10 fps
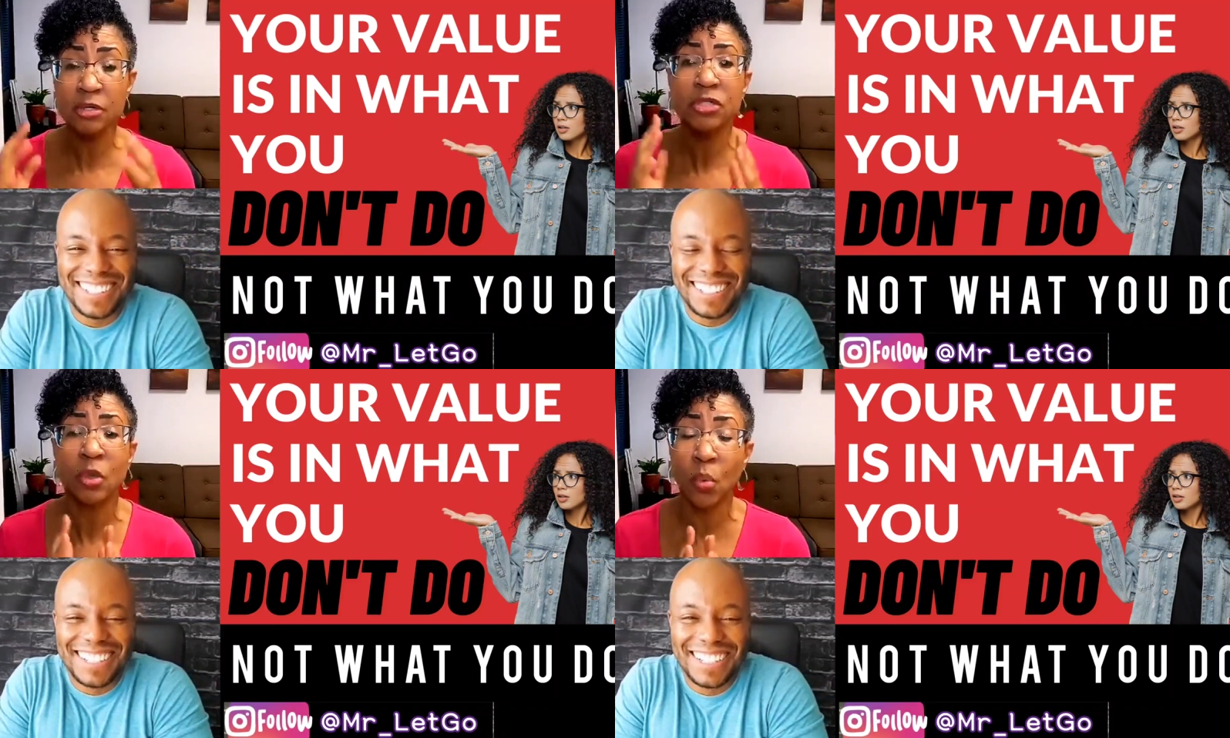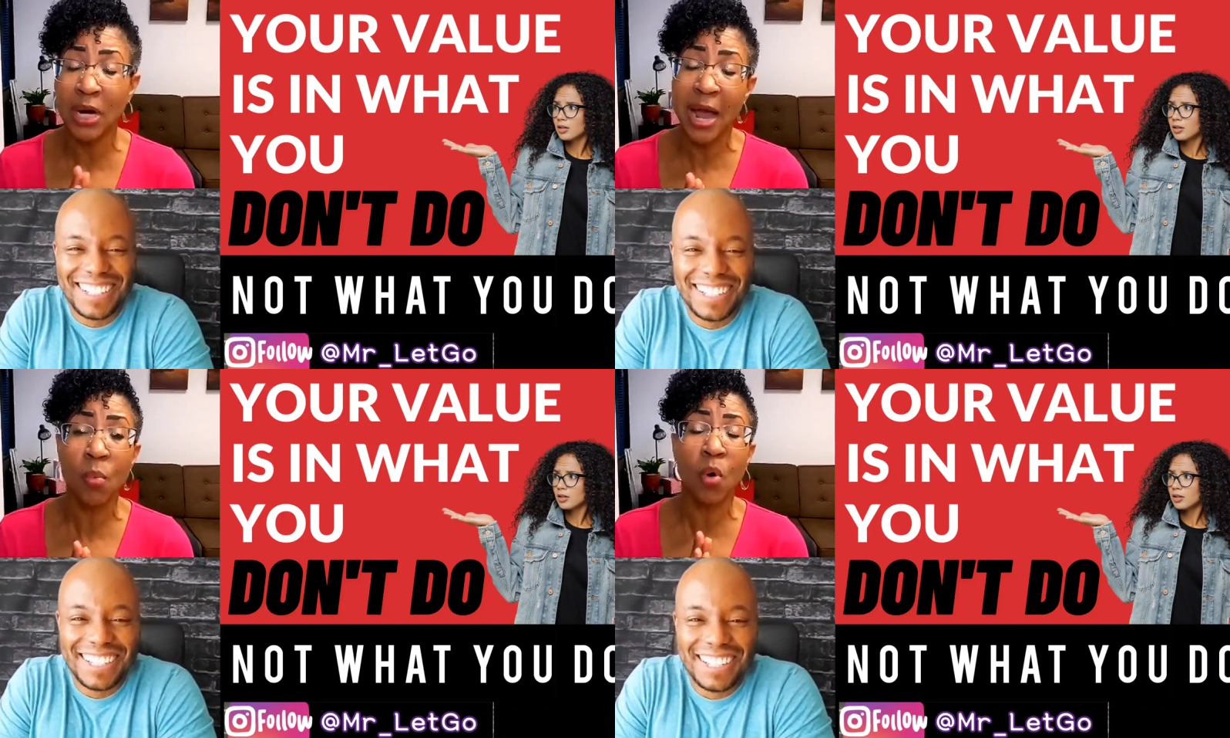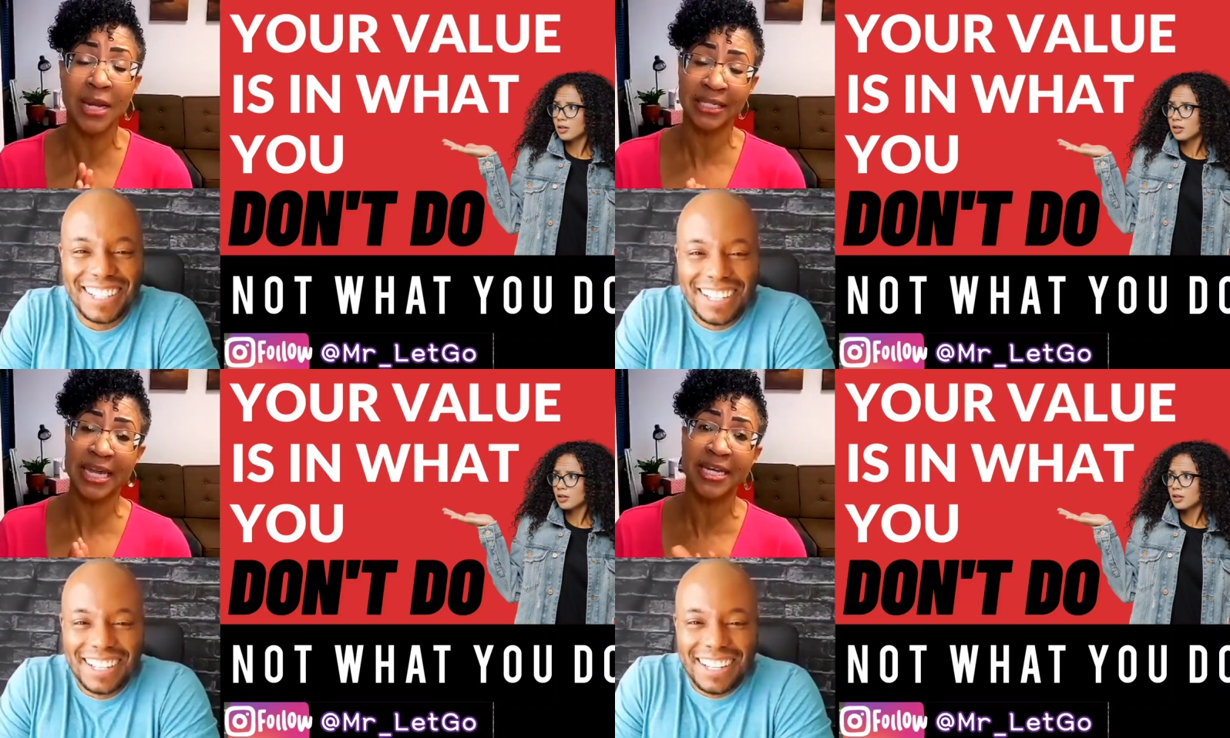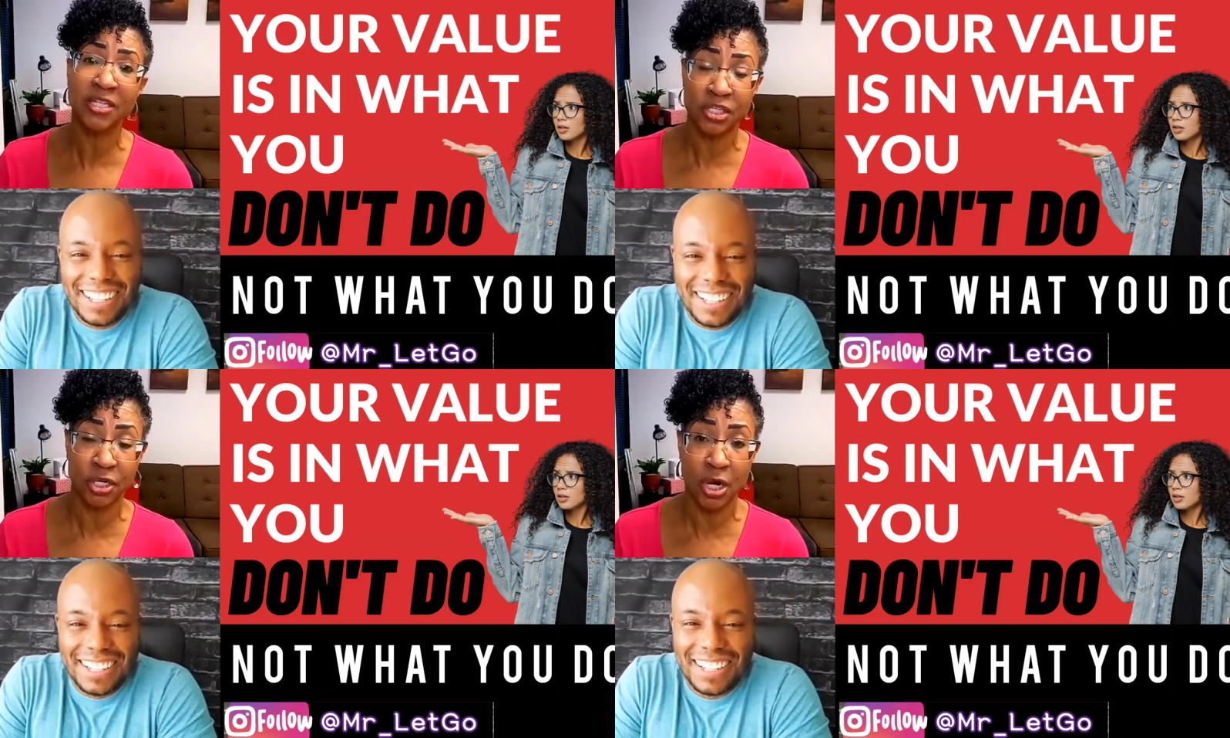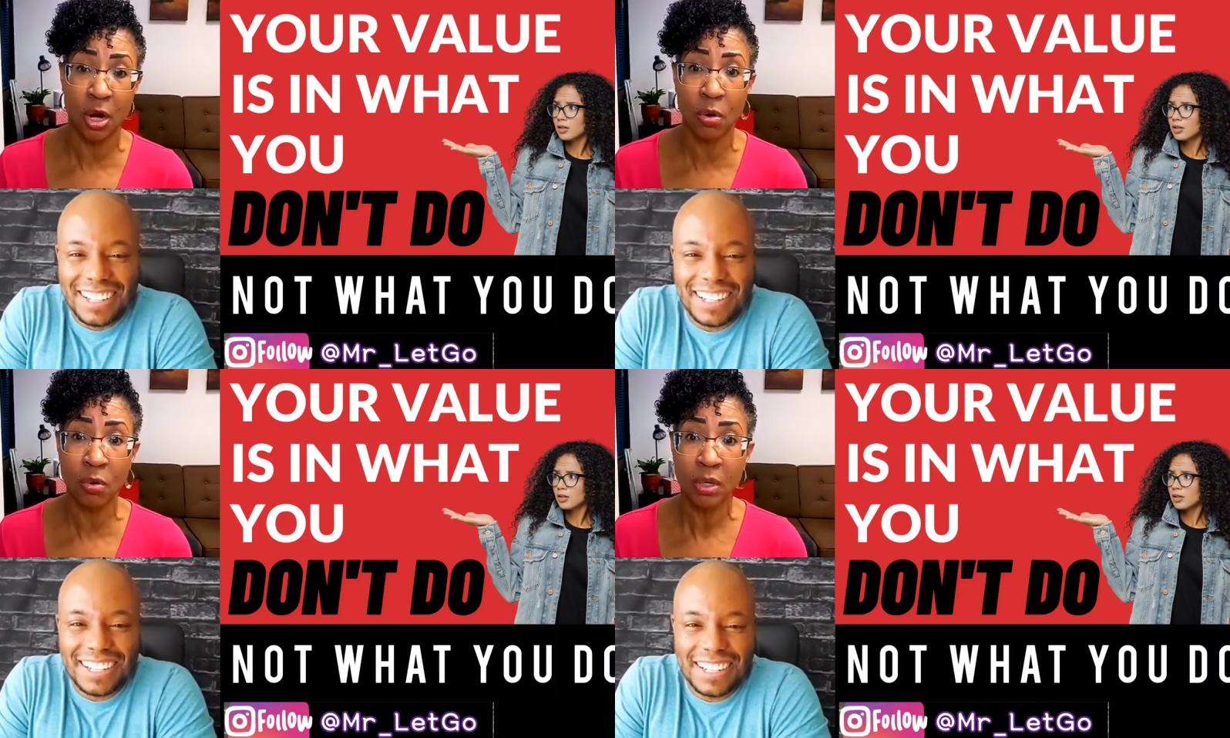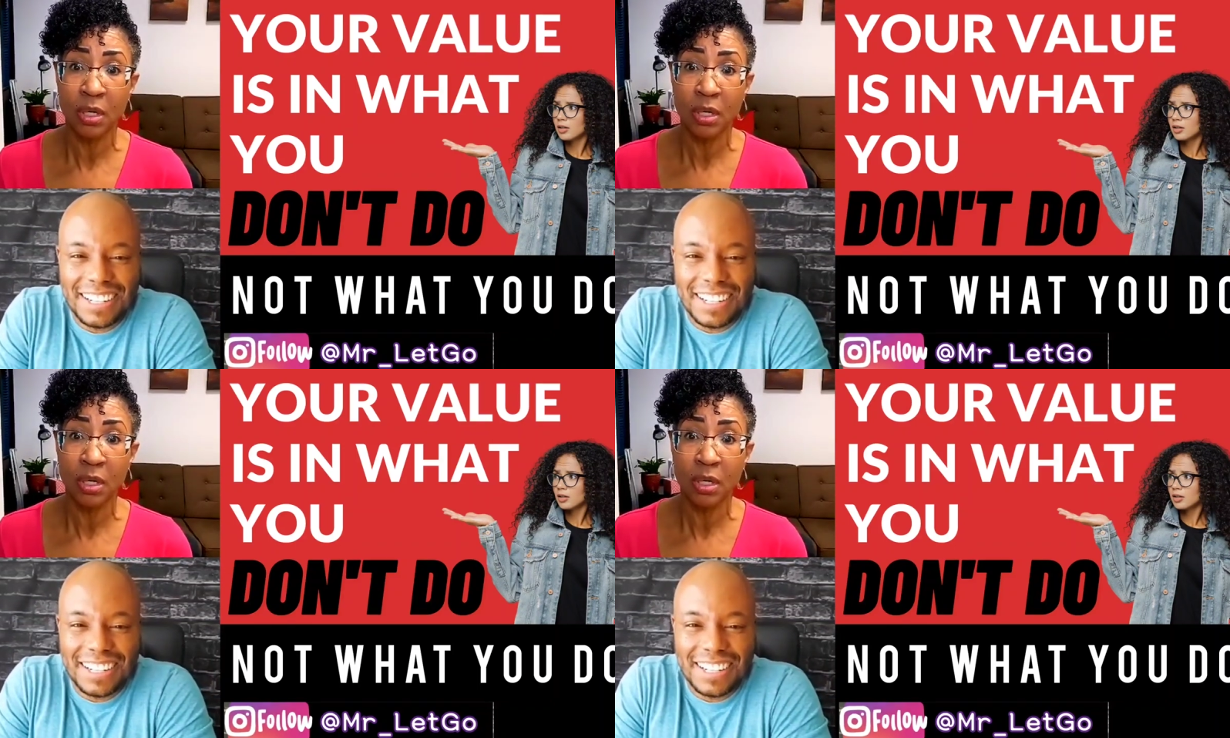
Speaker 1: So, what I want ladies to know